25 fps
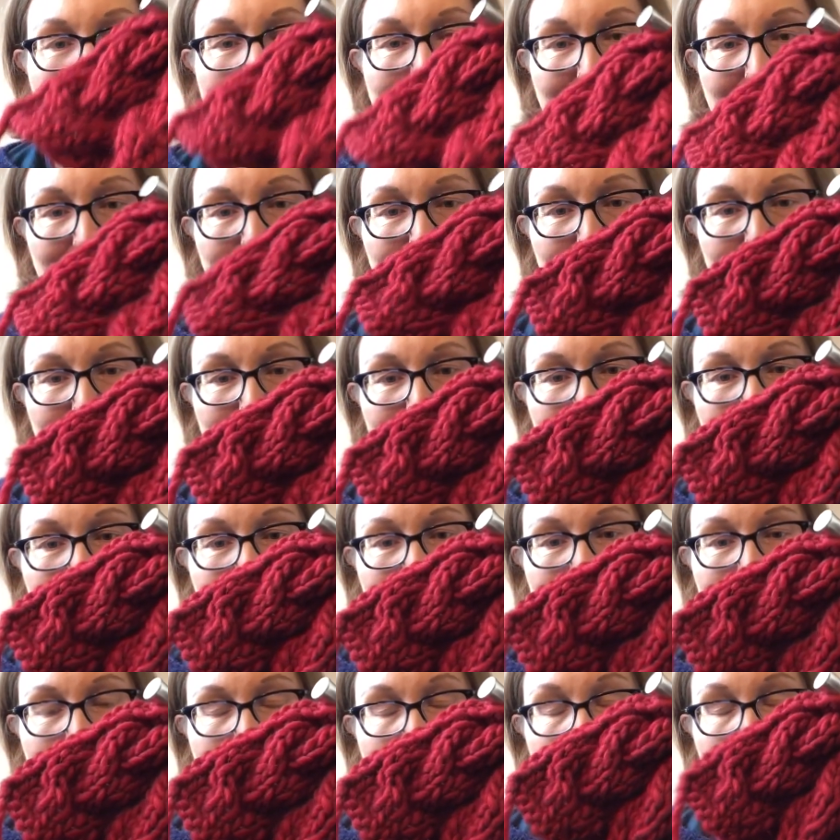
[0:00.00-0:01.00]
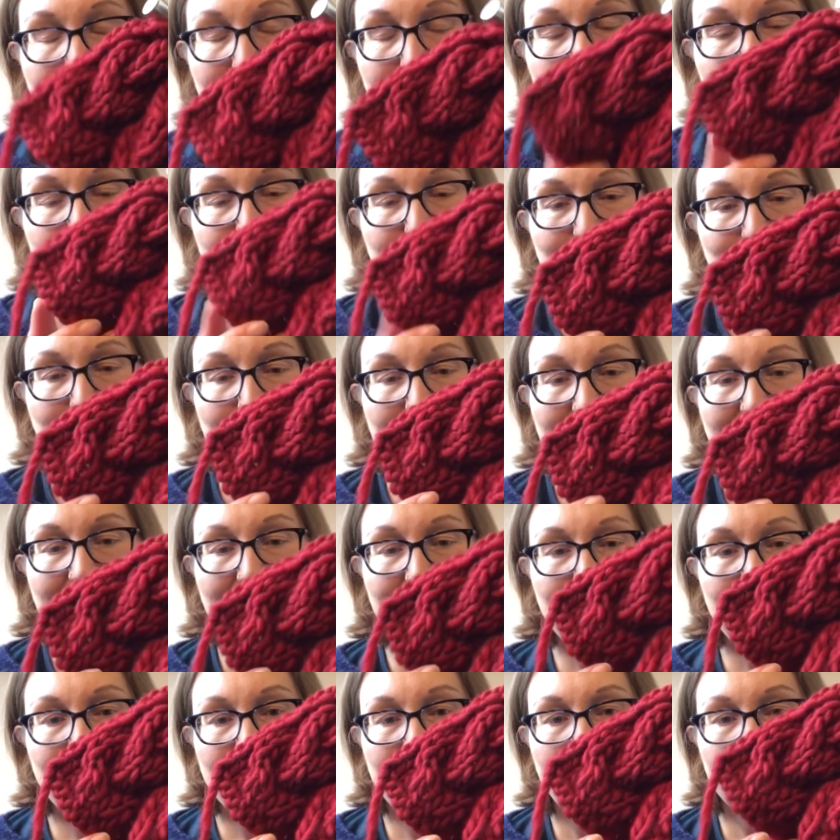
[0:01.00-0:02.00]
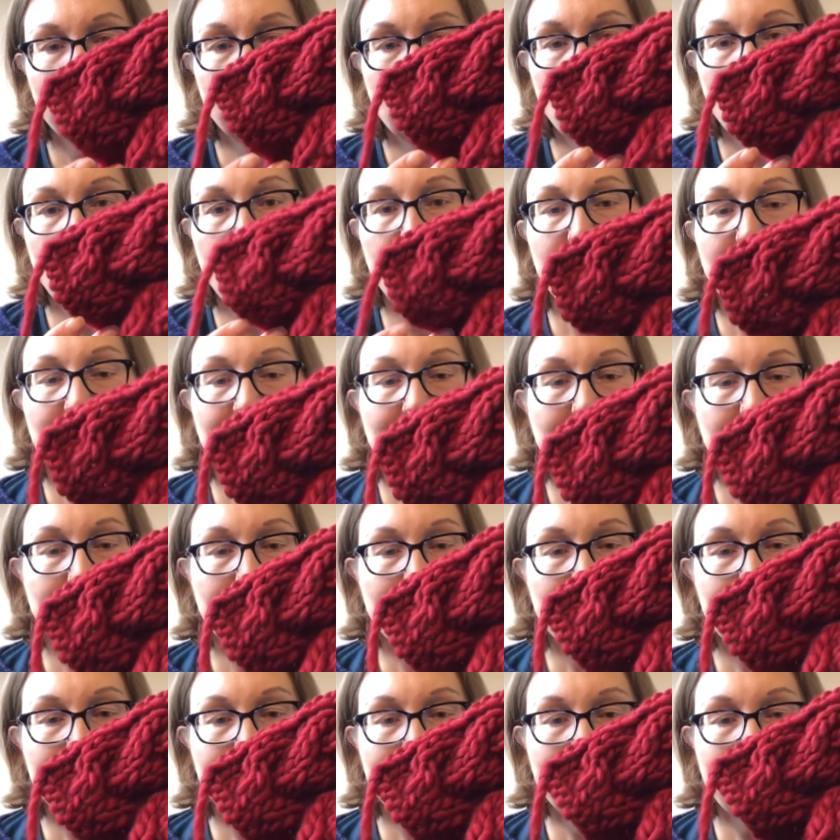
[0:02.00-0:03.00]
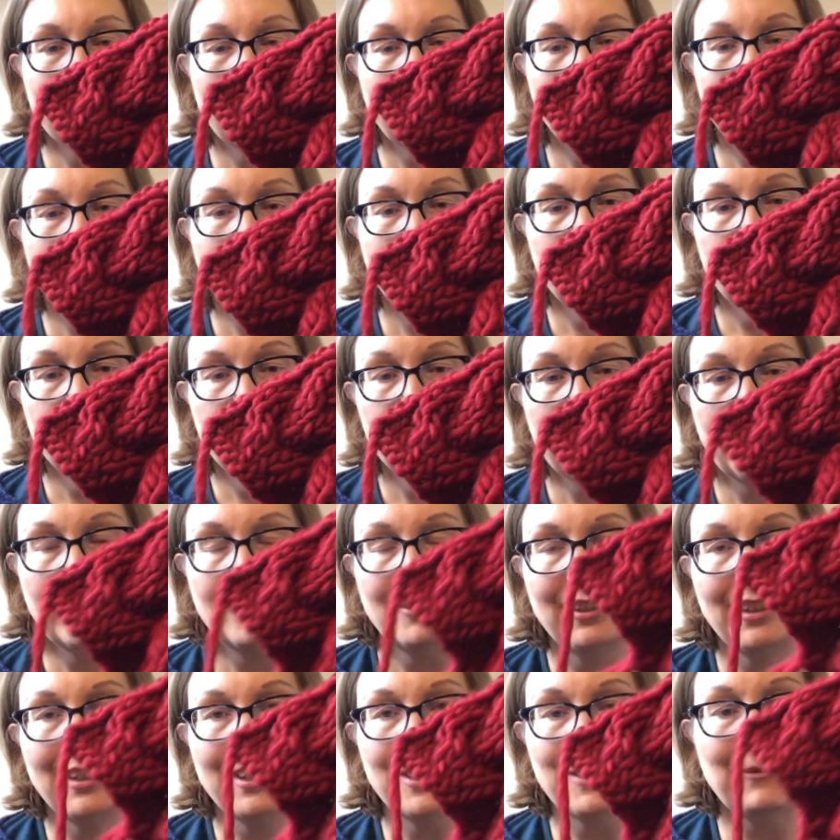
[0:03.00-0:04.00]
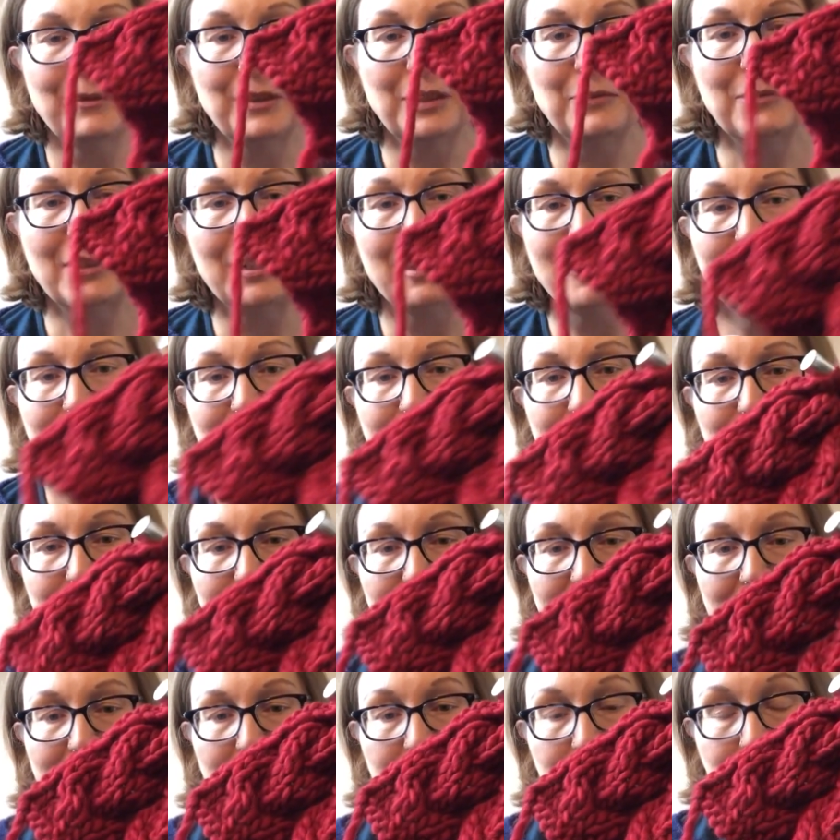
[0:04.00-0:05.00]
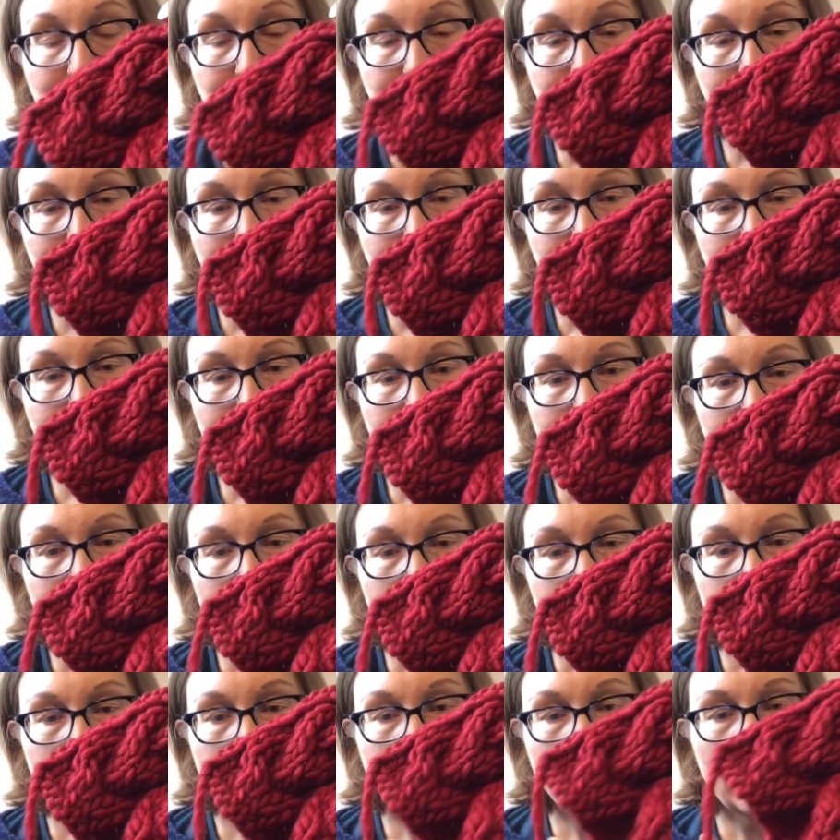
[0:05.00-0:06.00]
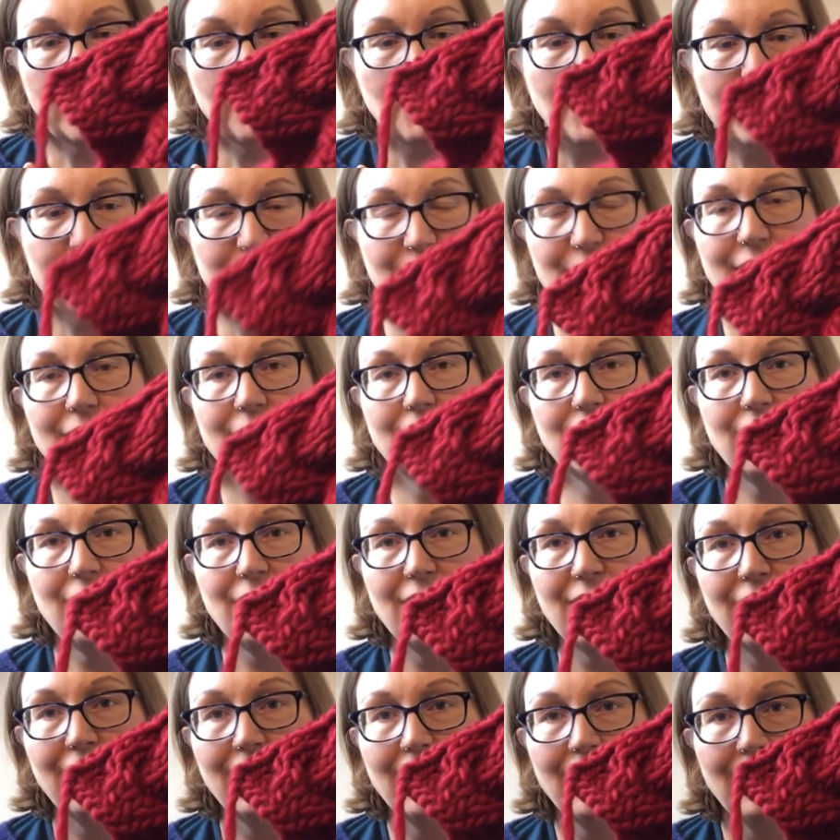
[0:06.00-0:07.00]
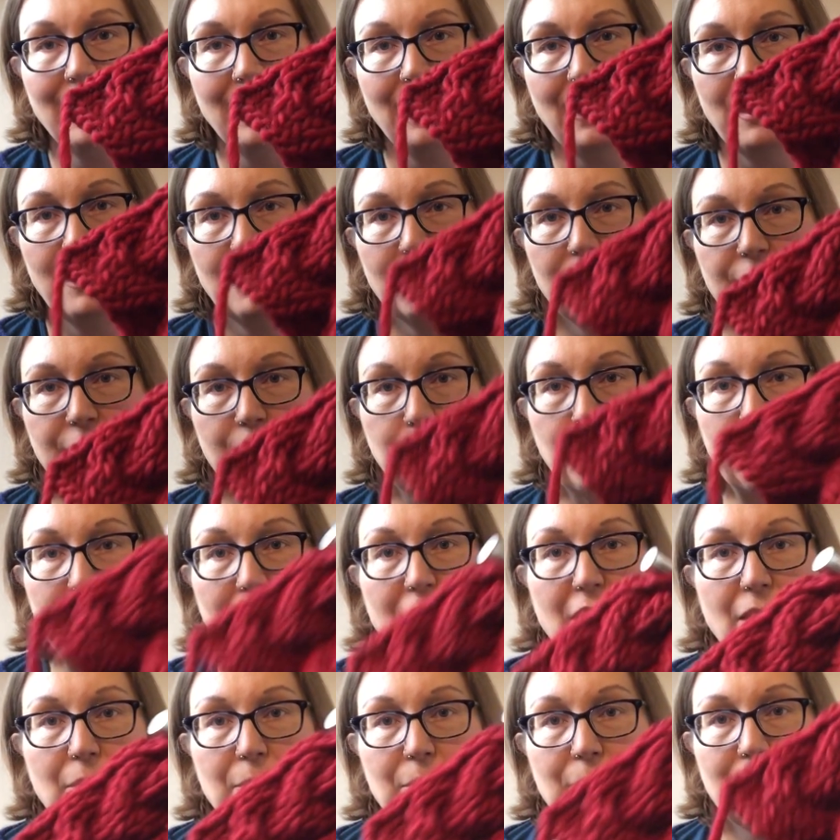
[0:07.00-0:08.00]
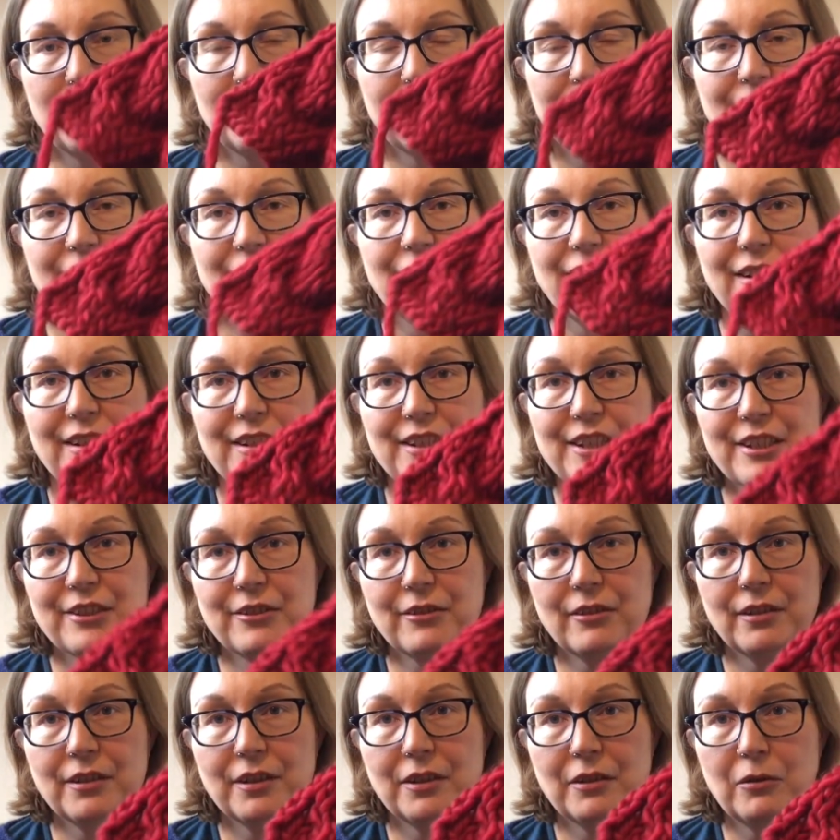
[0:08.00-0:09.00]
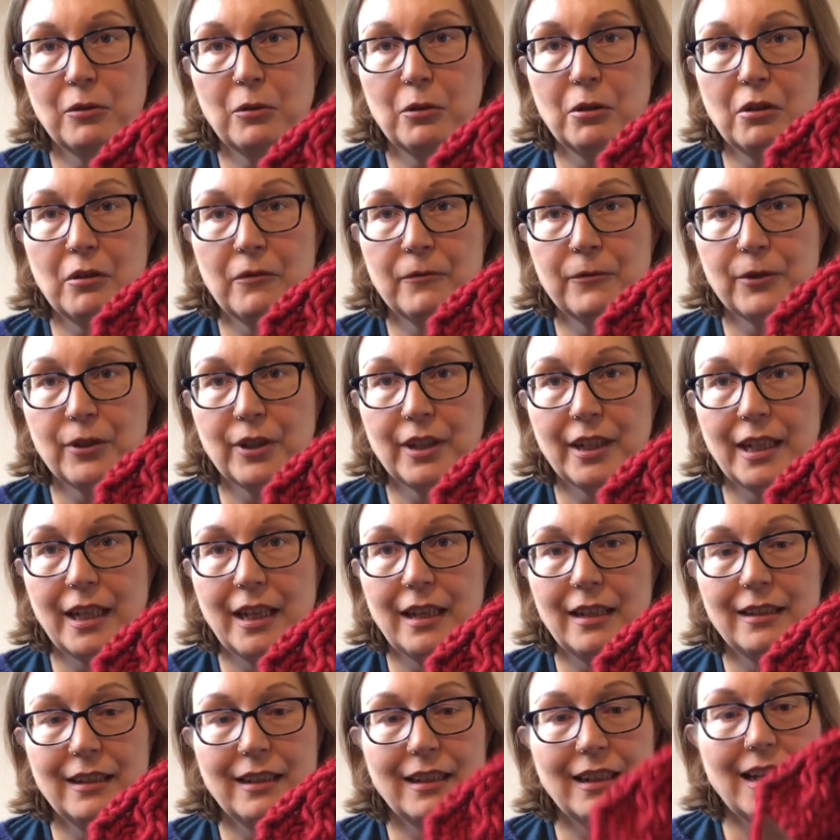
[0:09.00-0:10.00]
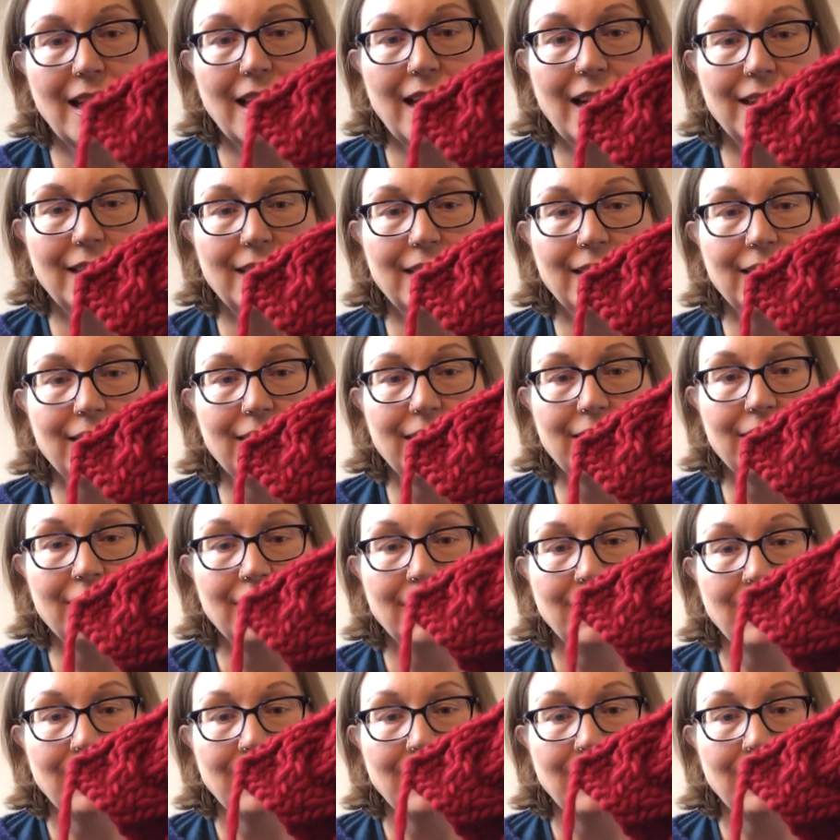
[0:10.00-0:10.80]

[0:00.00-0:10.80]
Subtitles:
I was this was my cast on row, and I was just thinking, oh my goodness, what am I gonna do now? Am I just gonna rip it up, start all over again, and